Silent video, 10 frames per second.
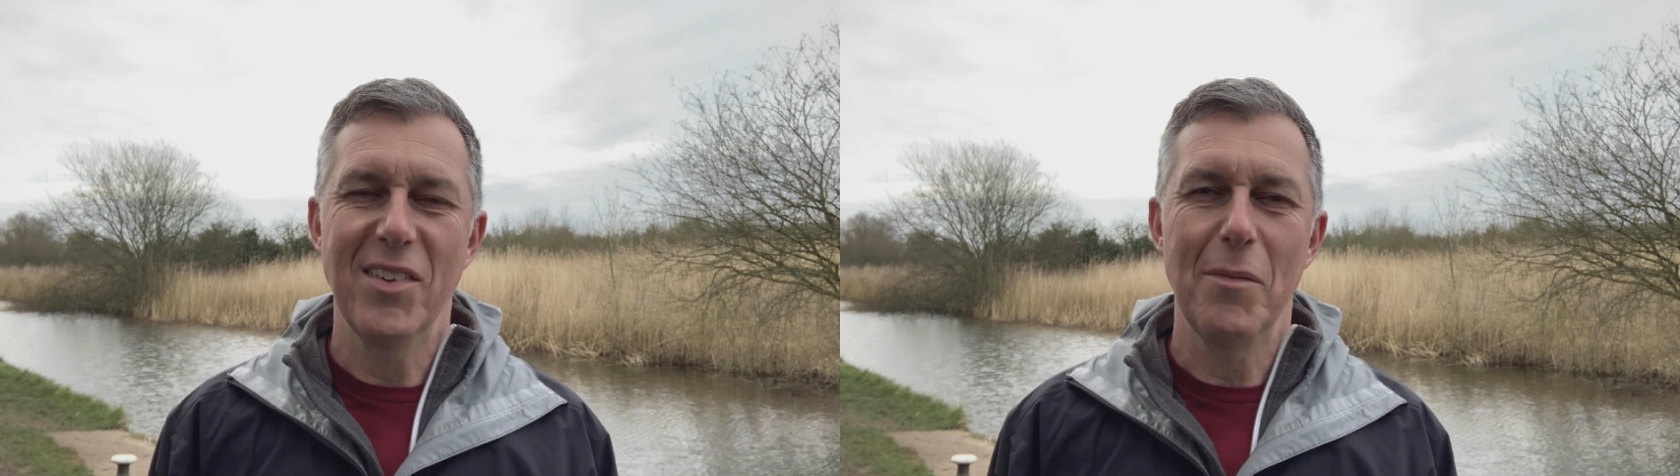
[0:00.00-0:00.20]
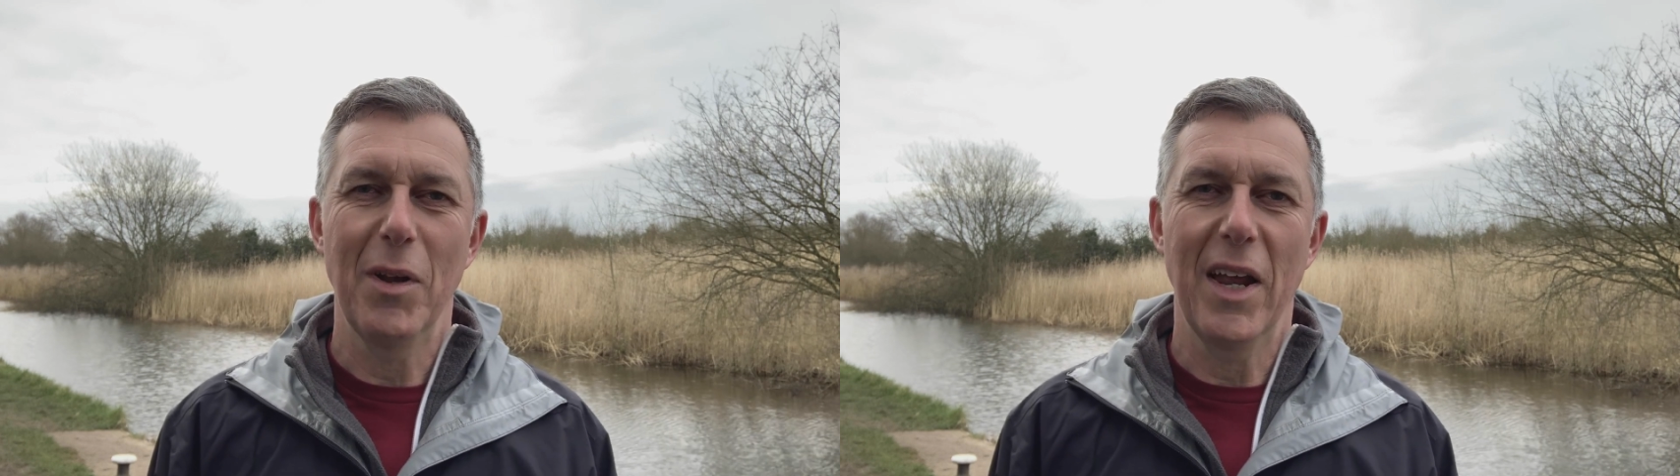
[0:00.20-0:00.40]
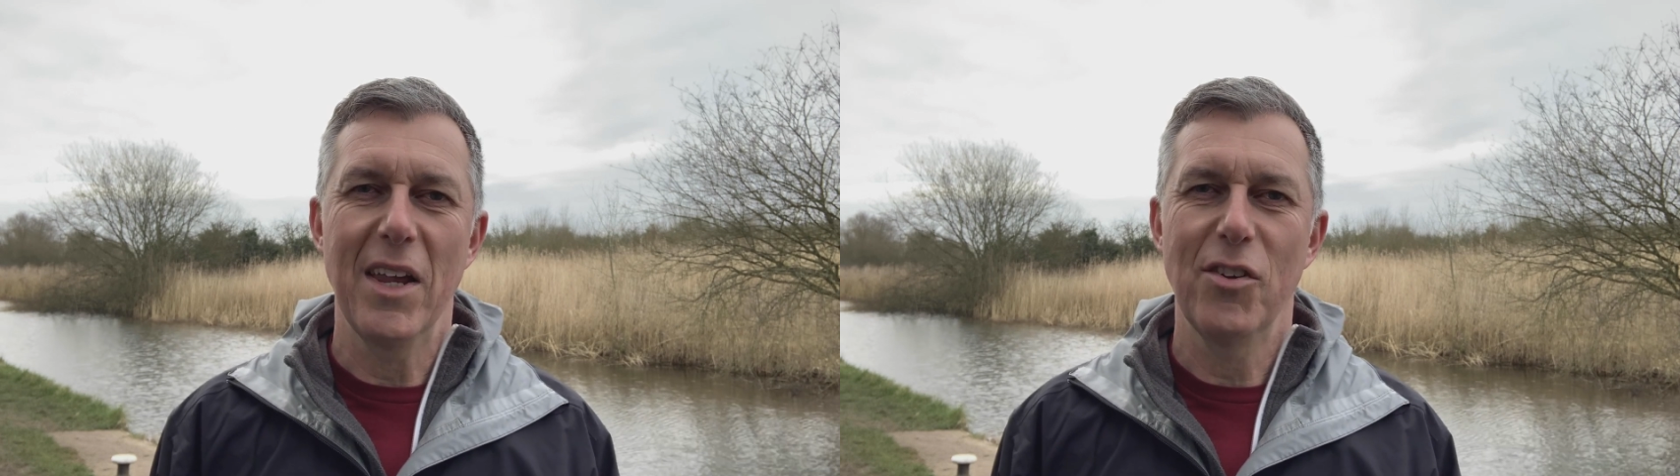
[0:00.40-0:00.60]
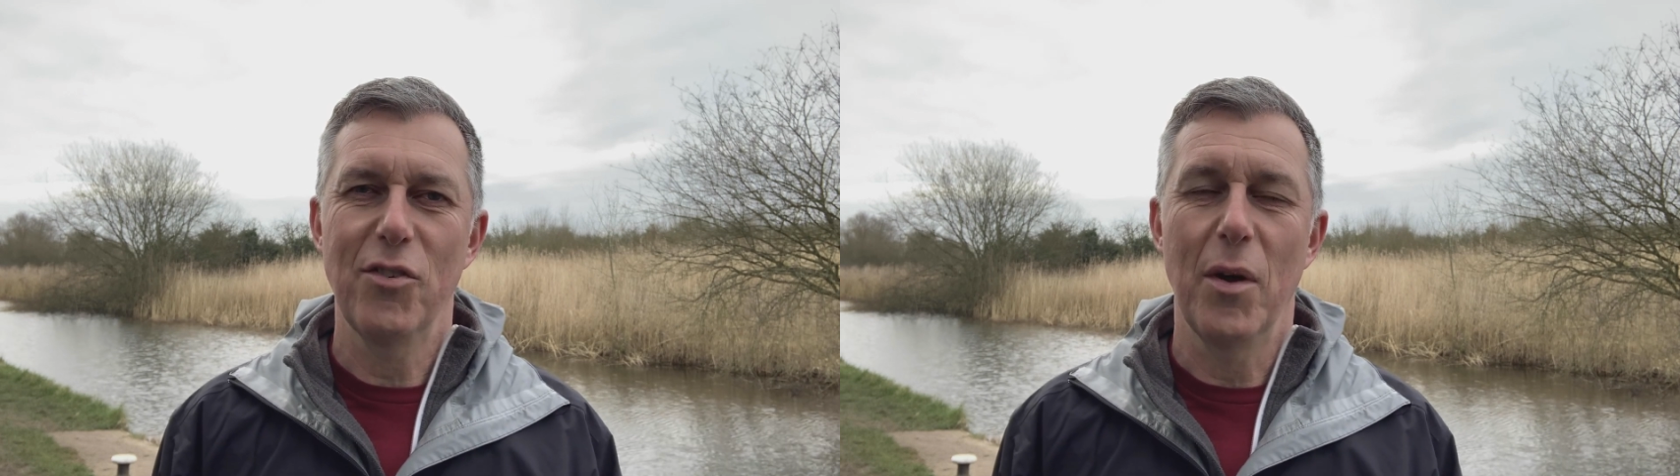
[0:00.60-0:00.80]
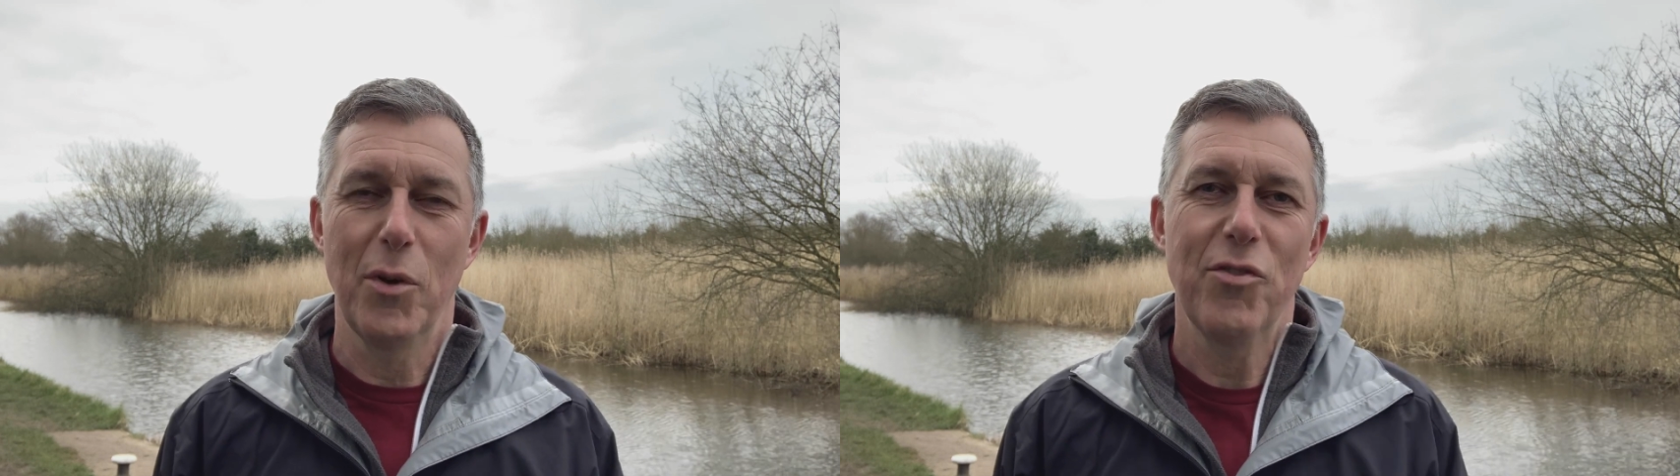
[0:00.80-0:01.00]
and
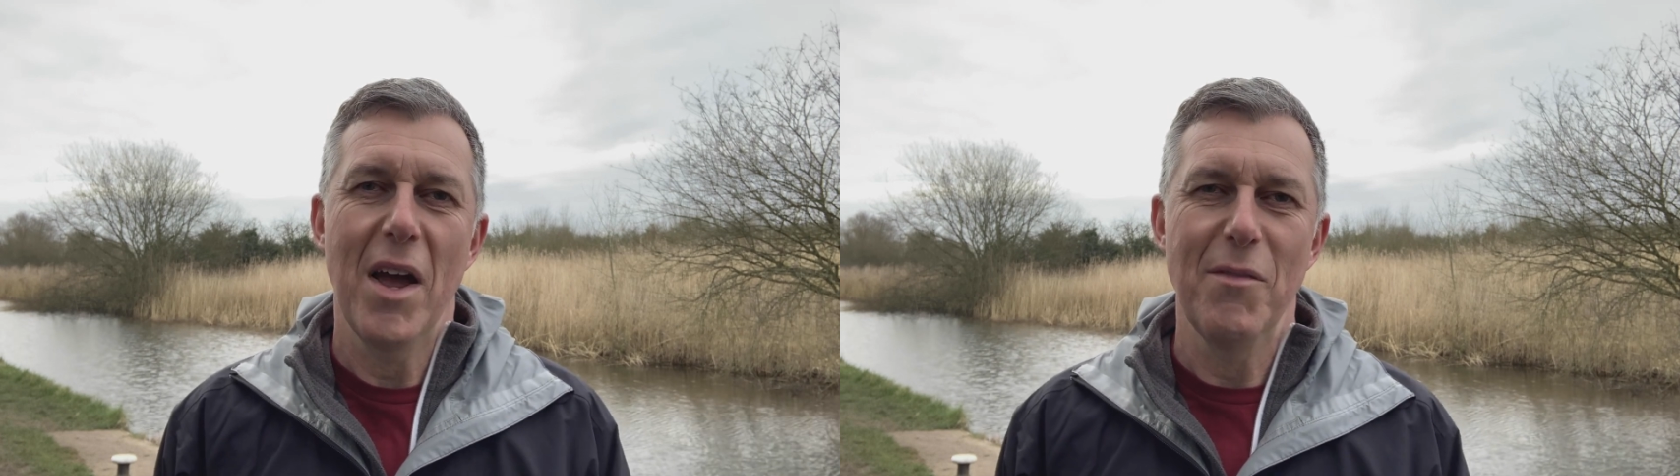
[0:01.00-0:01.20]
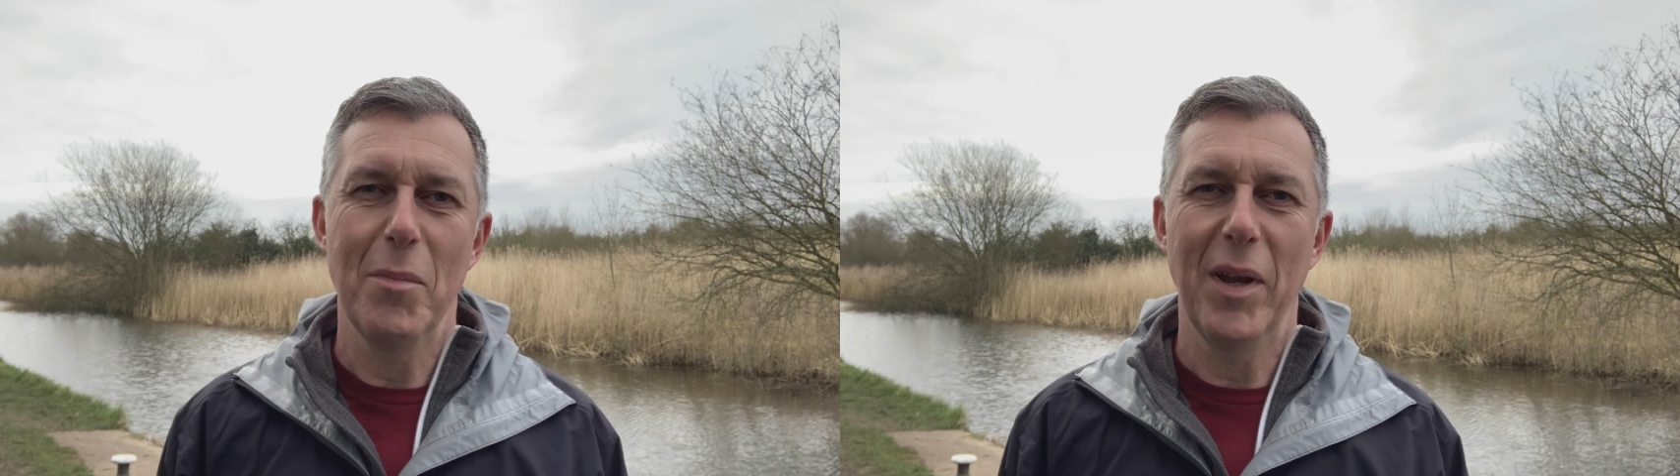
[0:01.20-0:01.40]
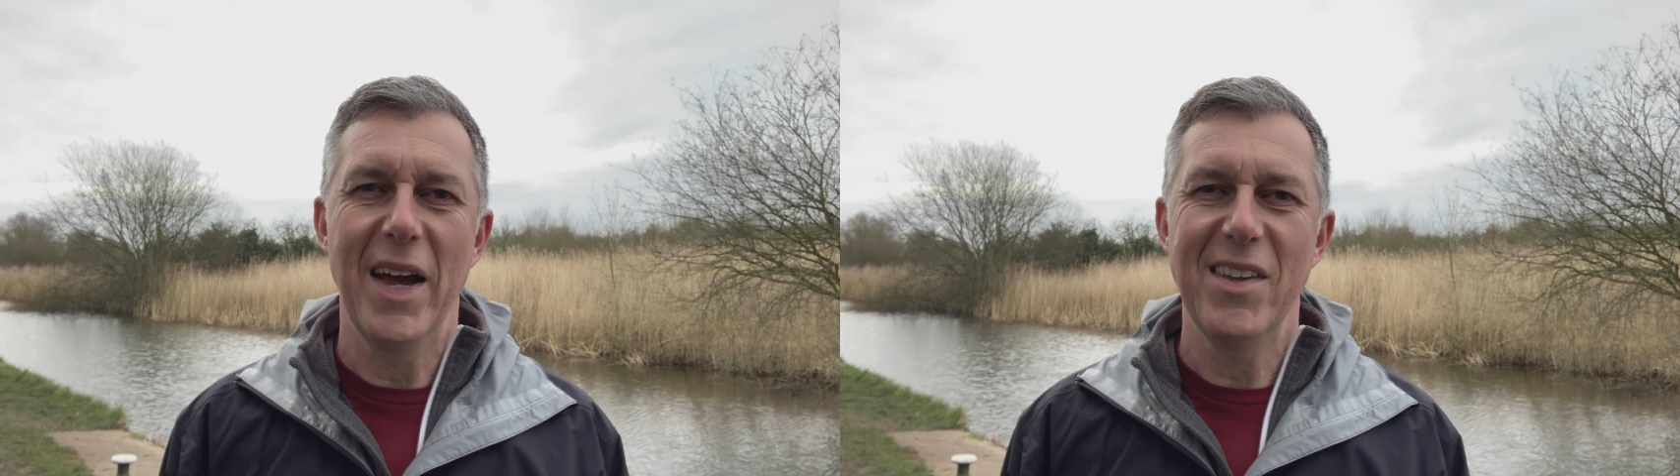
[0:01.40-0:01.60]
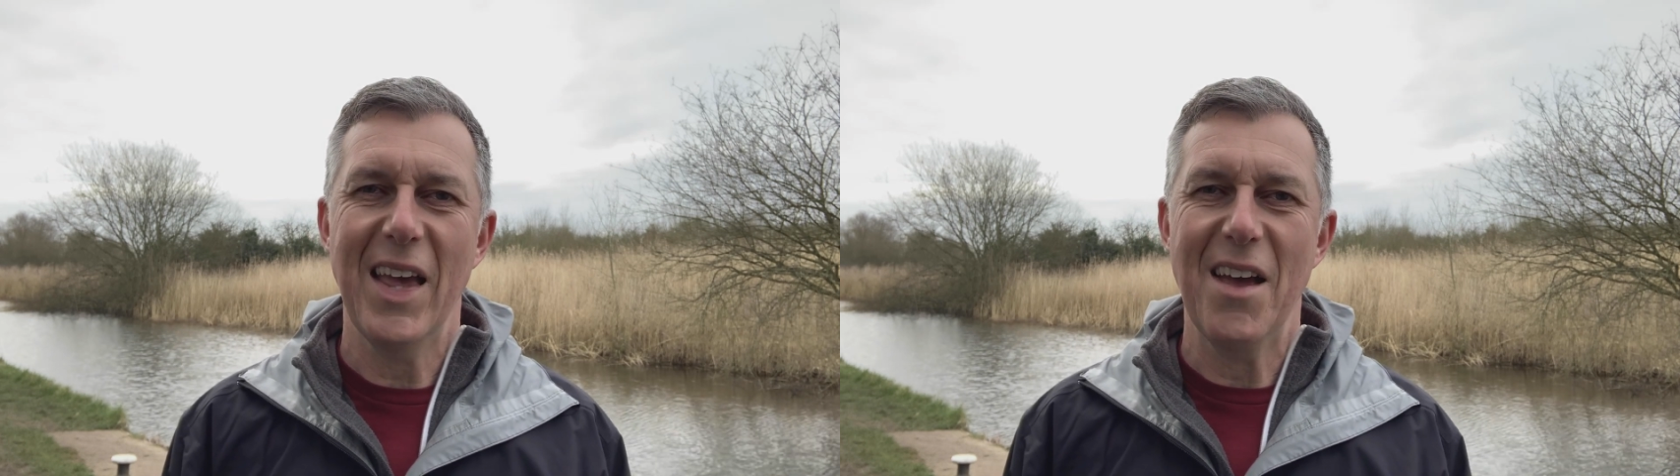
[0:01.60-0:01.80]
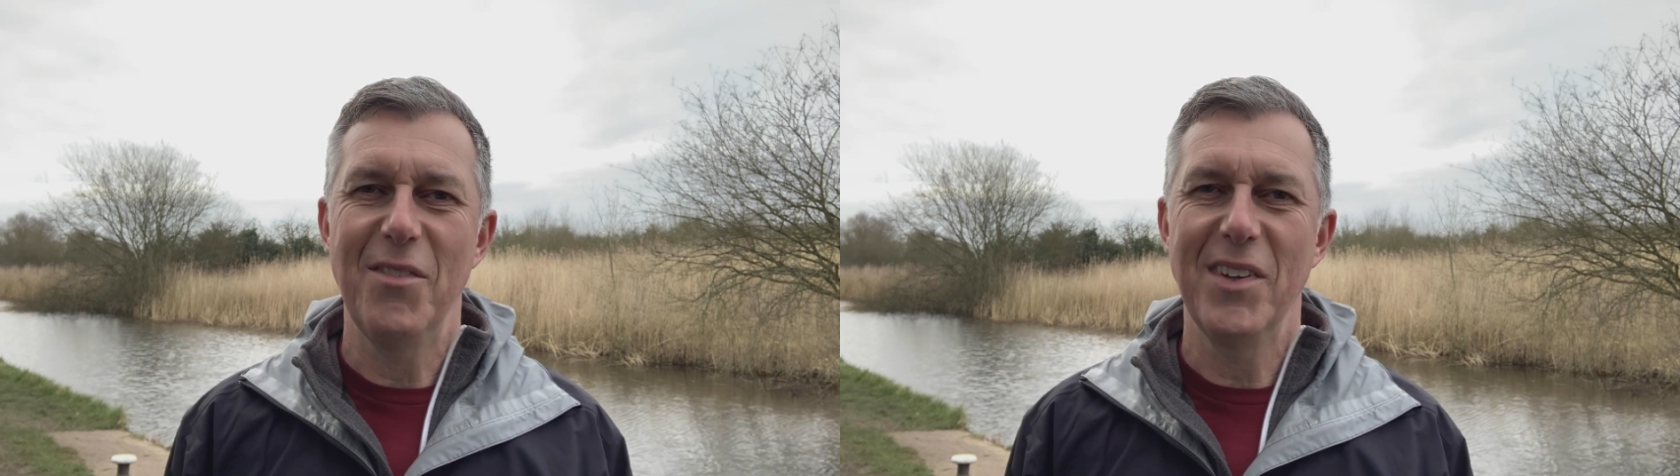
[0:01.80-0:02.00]
we try and reply to
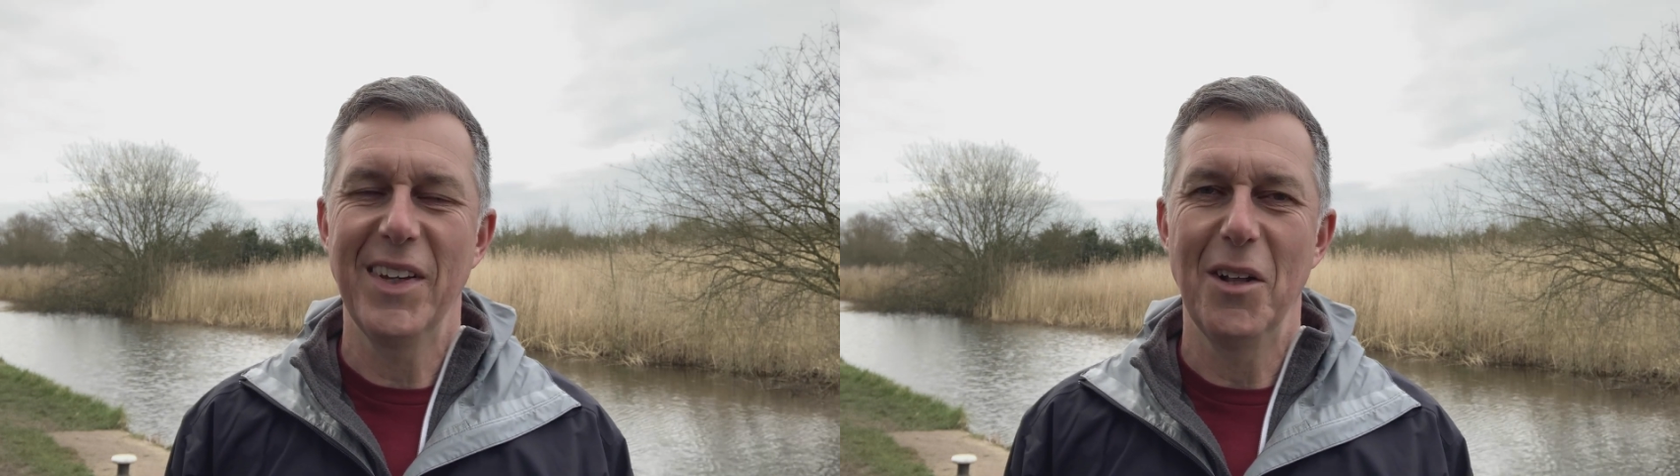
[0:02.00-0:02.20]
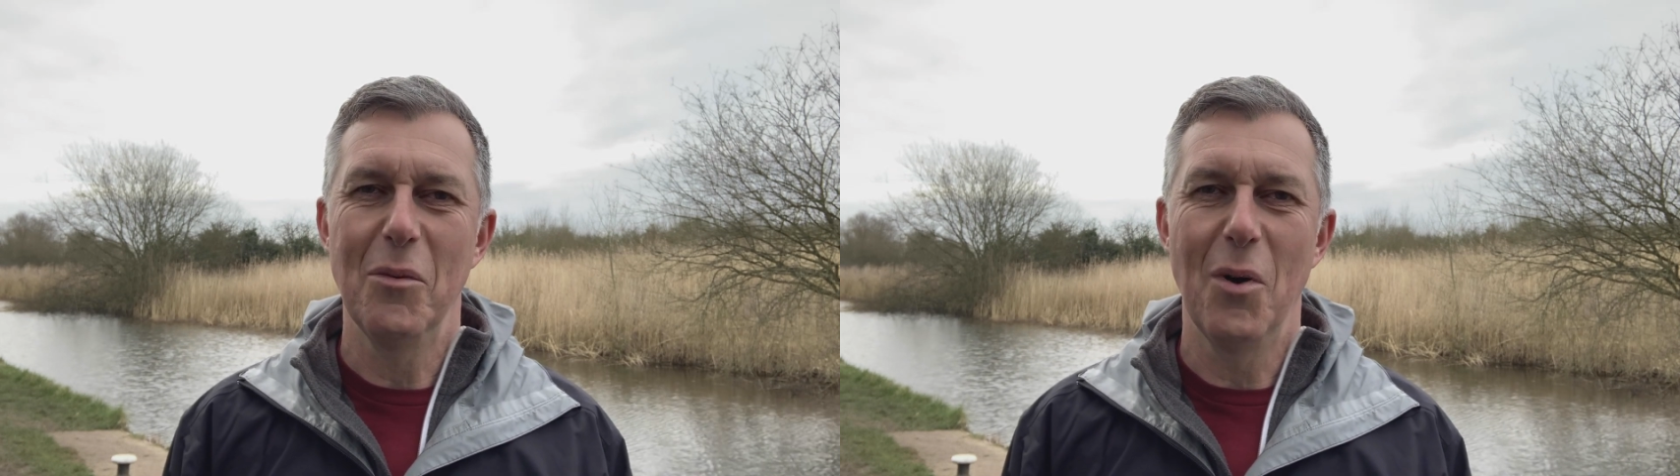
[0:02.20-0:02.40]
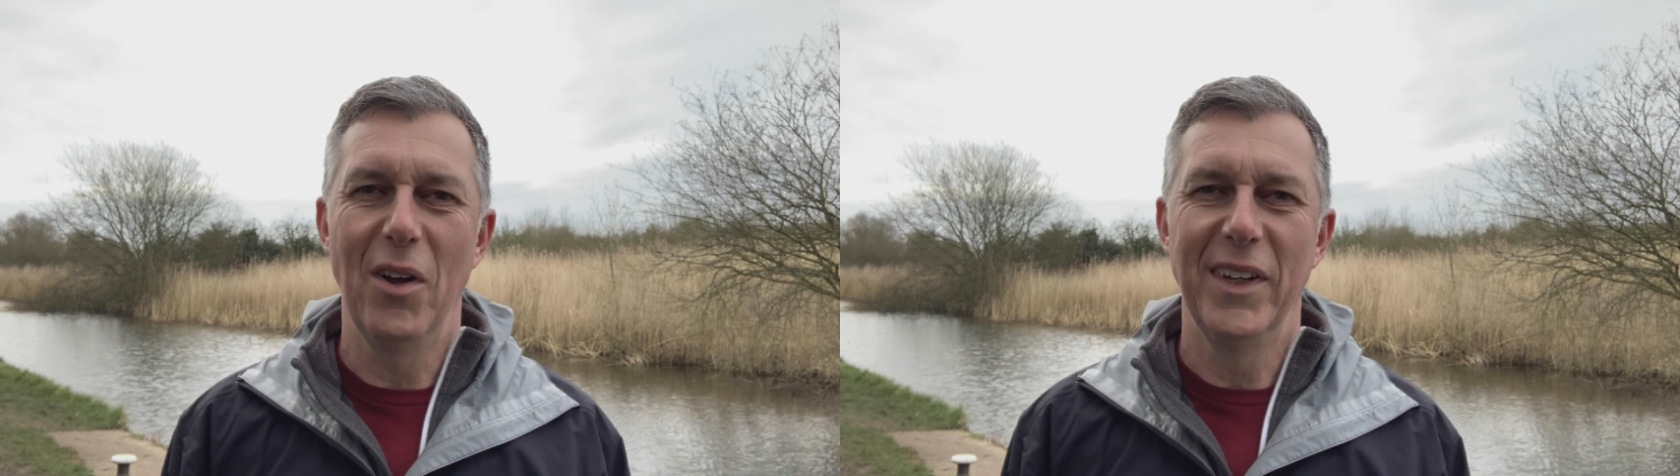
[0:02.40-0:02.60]
every single one.